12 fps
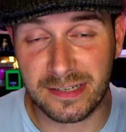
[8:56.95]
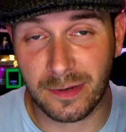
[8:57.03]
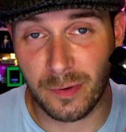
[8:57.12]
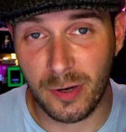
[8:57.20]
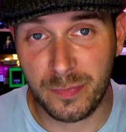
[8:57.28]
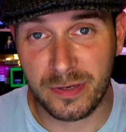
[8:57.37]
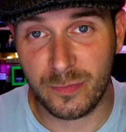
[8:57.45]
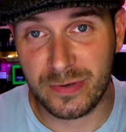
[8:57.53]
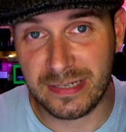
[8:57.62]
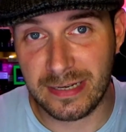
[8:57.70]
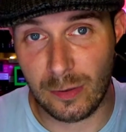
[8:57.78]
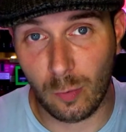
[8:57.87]
and I'm hoping that we
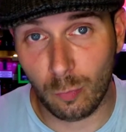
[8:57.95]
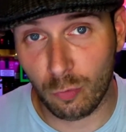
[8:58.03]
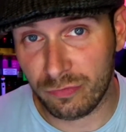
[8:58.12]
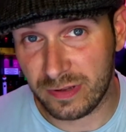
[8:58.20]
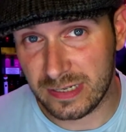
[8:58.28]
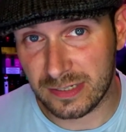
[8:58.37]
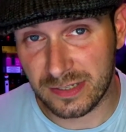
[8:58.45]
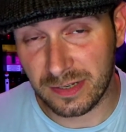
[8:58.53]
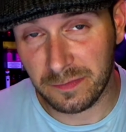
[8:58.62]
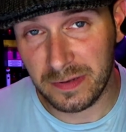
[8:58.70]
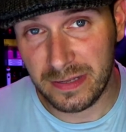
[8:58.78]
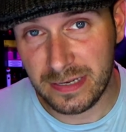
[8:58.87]
see a lot more of these, because I
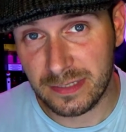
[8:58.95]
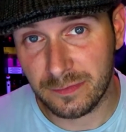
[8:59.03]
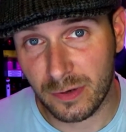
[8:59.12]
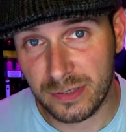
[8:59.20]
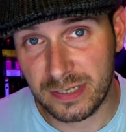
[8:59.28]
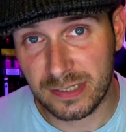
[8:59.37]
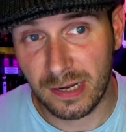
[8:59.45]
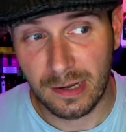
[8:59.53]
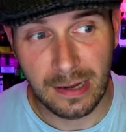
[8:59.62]
think these devices